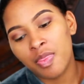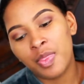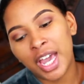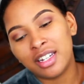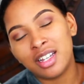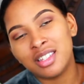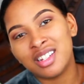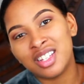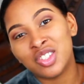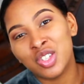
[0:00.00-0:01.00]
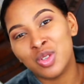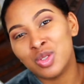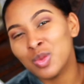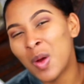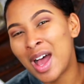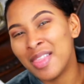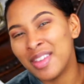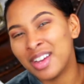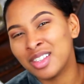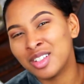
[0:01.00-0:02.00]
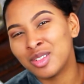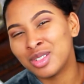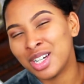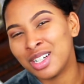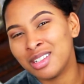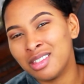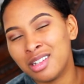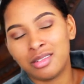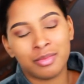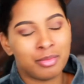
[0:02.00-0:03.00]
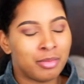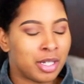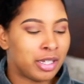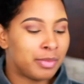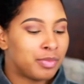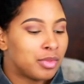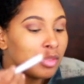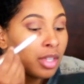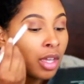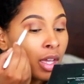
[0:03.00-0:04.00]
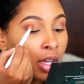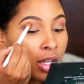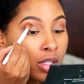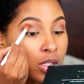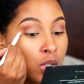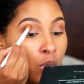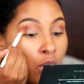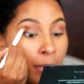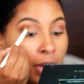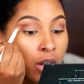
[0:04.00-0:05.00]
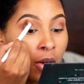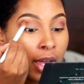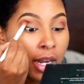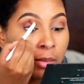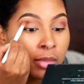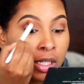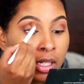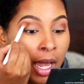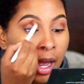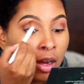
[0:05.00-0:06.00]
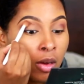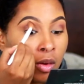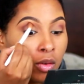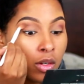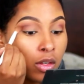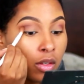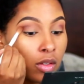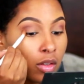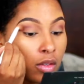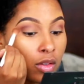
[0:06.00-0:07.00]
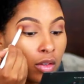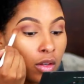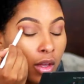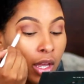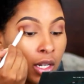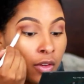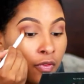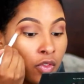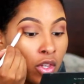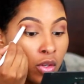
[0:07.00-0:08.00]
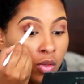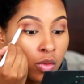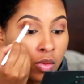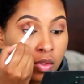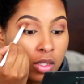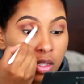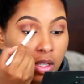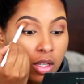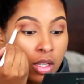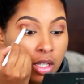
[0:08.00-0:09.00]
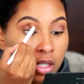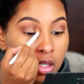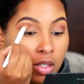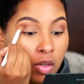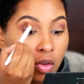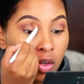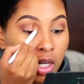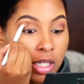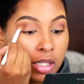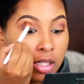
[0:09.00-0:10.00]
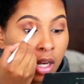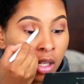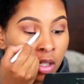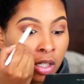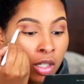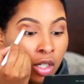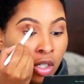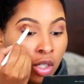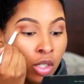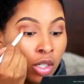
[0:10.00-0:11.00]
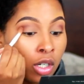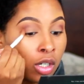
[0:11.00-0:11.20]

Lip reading: that doesn't excuse why they're a little dirty though, but it's cool. I'm gonna go ahead and blend out and diffuse this crease color.